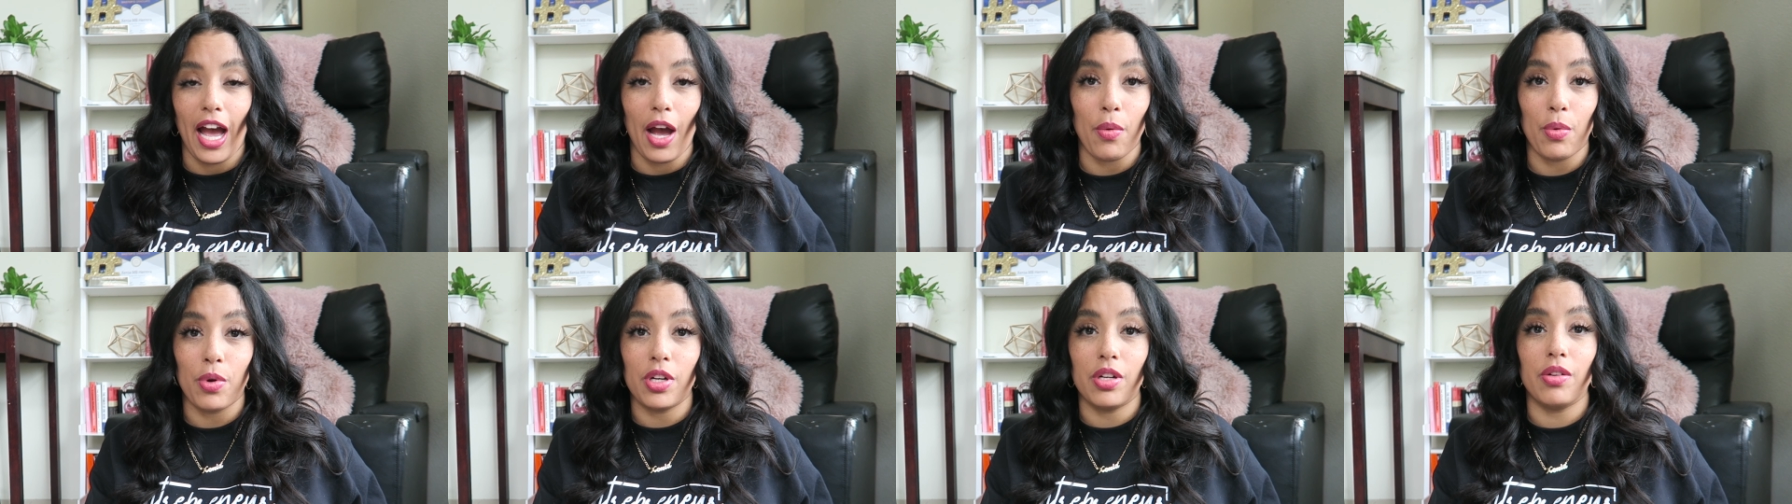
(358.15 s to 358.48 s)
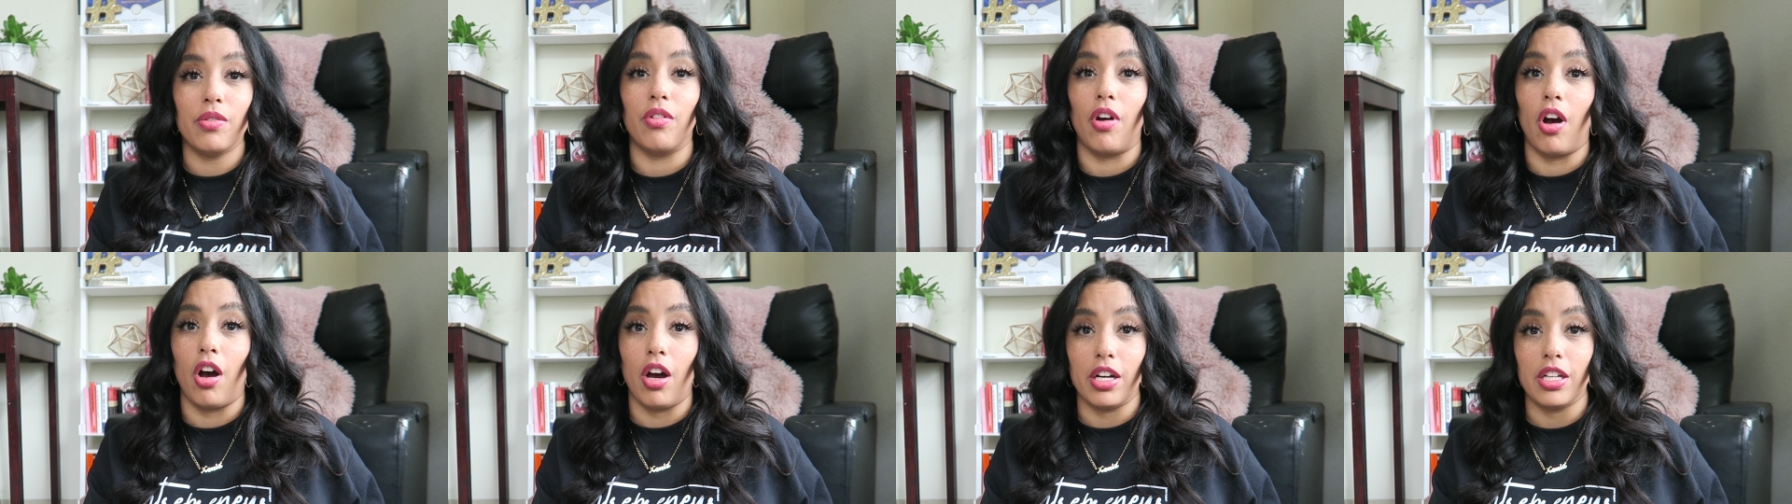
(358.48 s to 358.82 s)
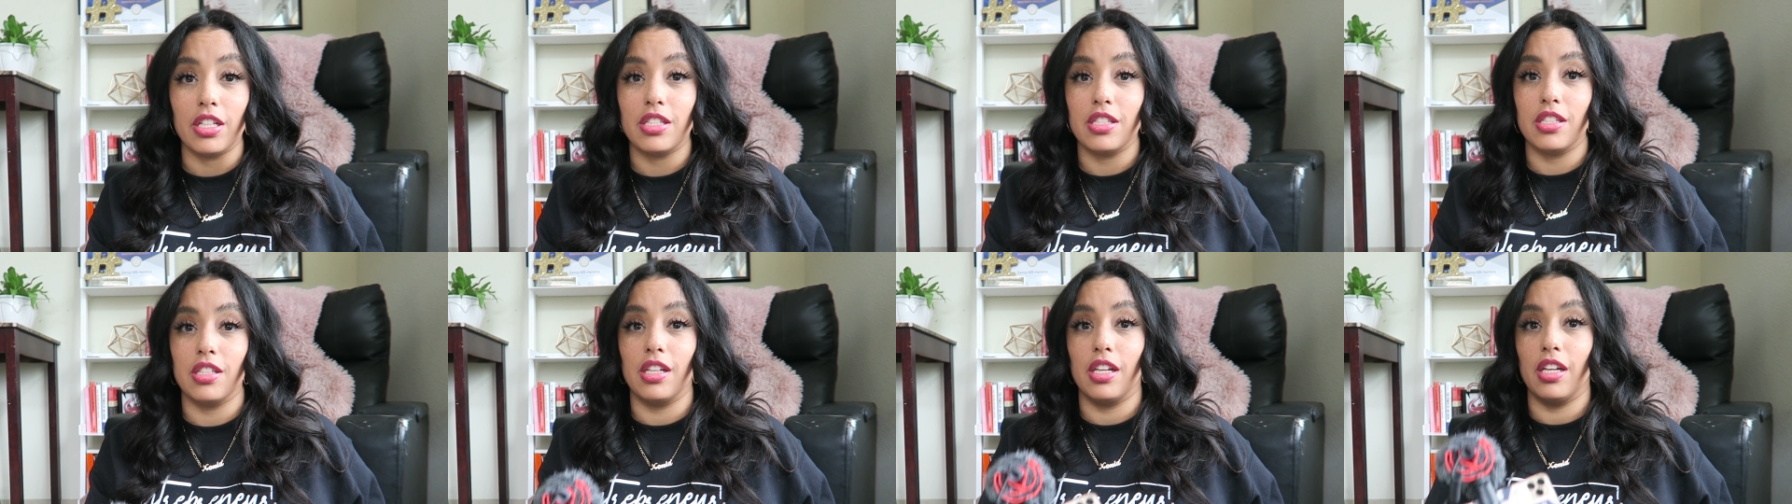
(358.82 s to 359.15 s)
I would
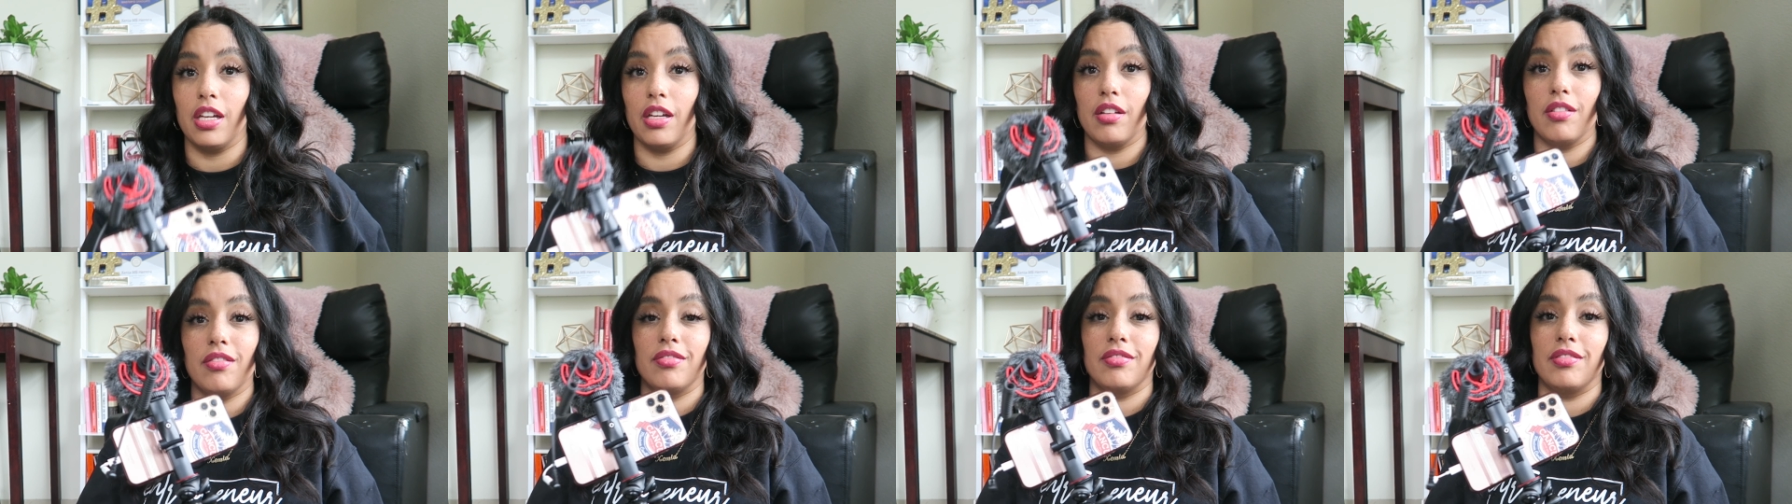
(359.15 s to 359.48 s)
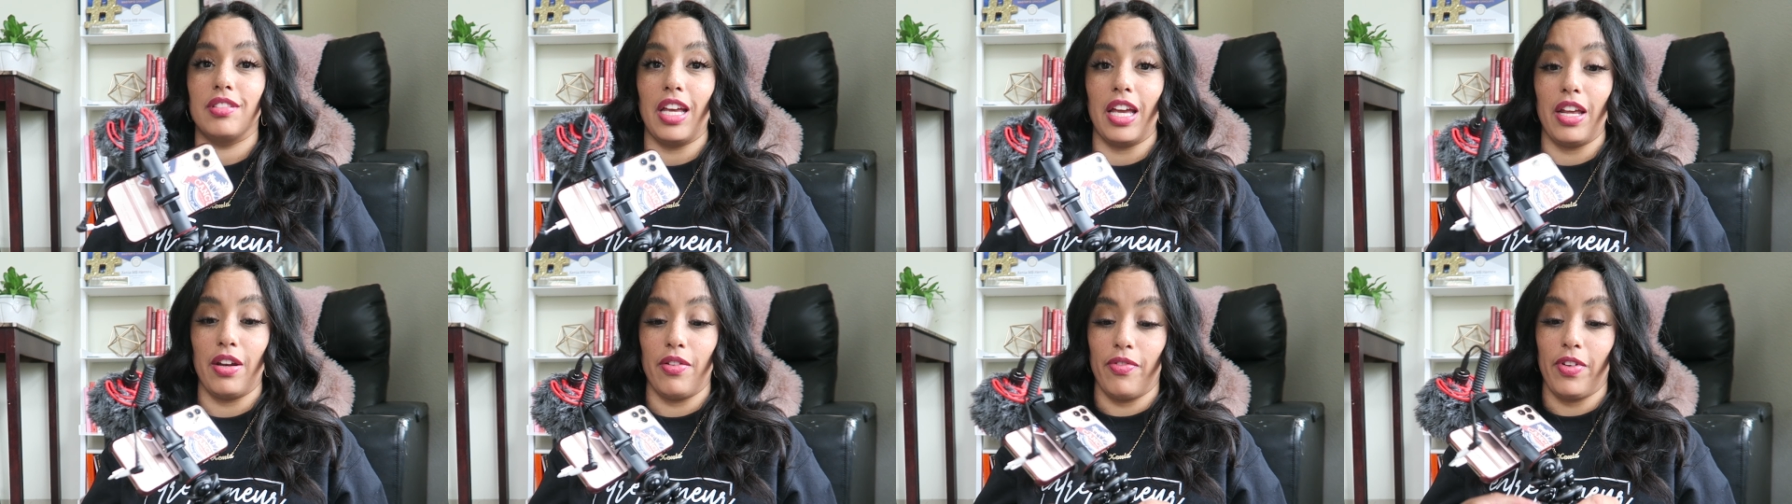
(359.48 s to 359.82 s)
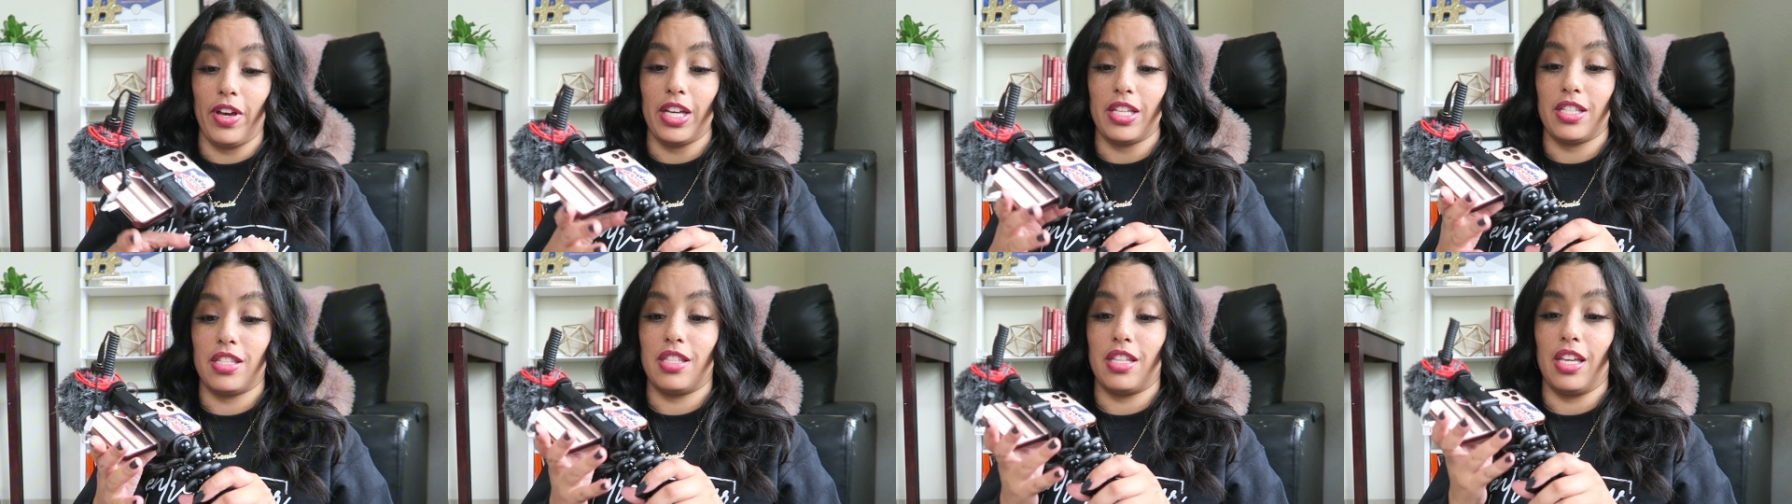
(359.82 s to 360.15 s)
honestly
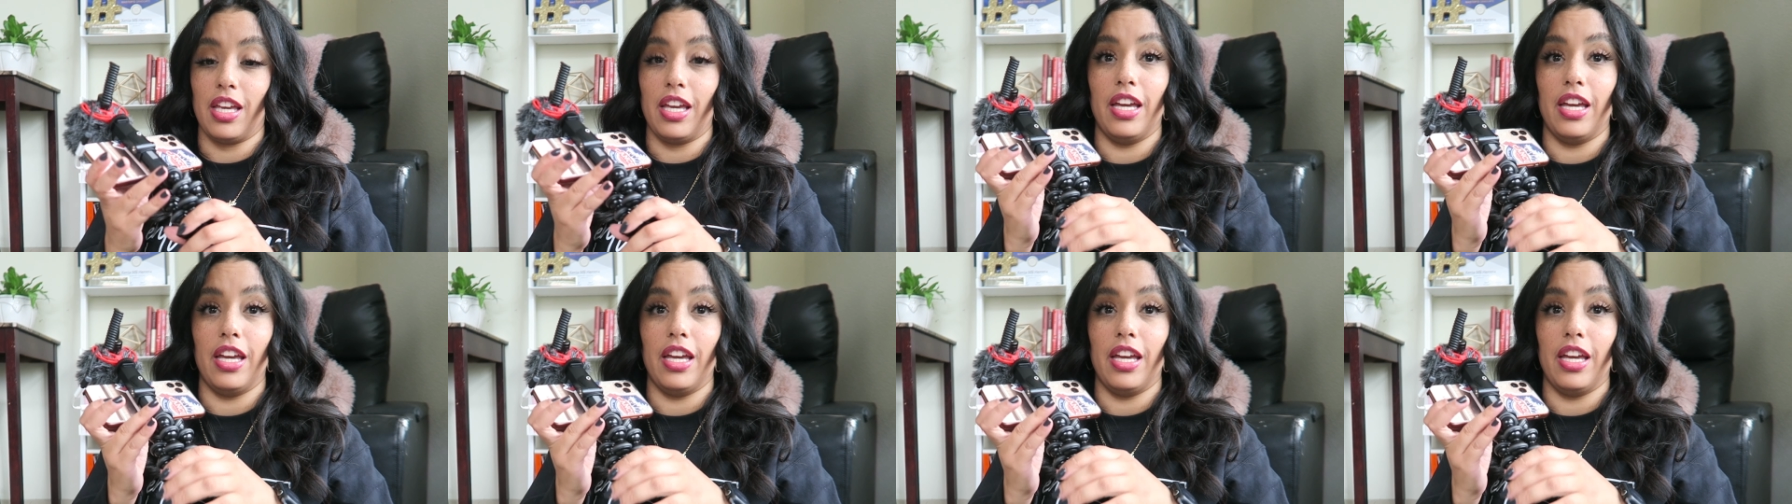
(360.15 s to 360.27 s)
invest